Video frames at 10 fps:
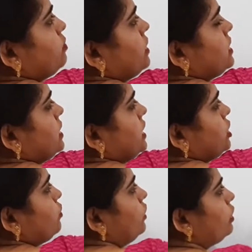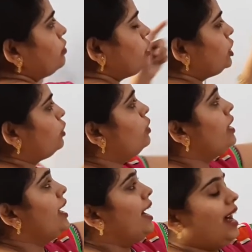plus c is equal to 0,
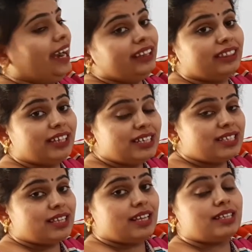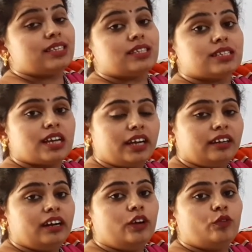and this is
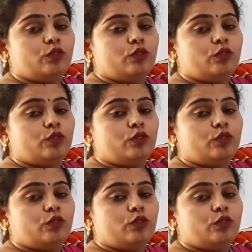standard